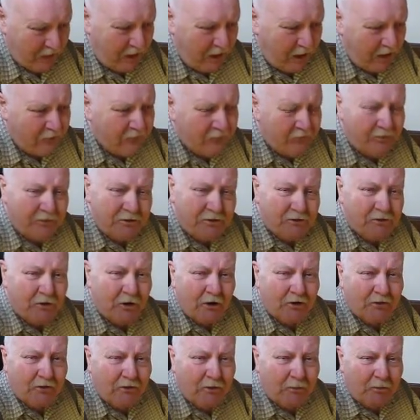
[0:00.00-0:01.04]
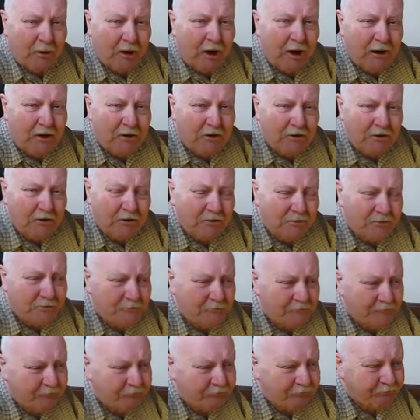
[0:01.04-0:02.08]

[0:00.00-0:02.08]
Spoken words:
infrastructure behind us,